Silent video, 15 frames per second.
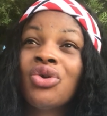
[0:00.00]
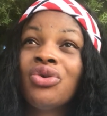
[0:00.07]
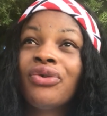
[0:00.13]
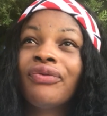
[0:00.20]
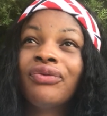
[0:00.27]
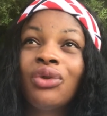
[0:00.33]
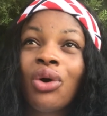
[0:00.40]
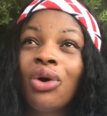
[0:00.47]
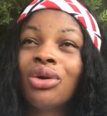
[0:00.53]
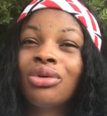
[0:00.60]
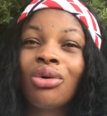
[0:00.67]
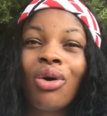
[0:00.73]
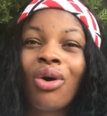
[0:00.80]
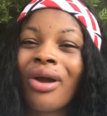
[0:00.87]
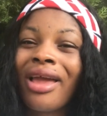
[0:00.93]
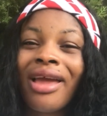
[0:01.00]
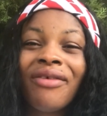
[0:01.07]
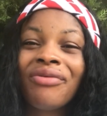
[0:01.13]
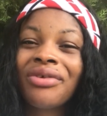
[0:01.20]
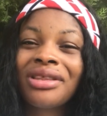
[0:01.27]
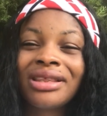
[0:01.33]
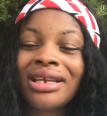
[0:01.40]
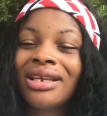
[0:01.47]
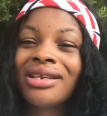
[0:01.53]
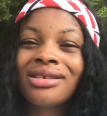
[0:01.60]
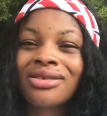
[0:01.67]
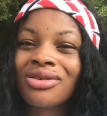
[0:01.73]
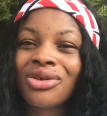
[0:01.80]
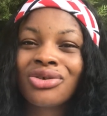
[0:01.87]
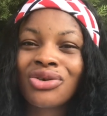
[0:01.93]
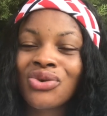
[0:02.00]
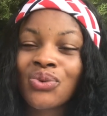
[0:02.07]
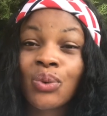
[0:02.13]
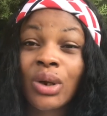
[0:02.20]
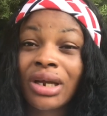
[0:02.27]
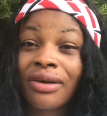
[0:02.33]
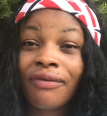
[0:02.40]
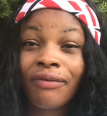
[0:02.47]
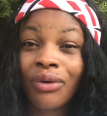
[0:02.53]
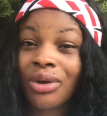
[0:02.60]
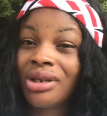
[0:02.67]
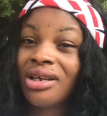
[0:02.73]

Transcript: You've done everything, it's not just working for you.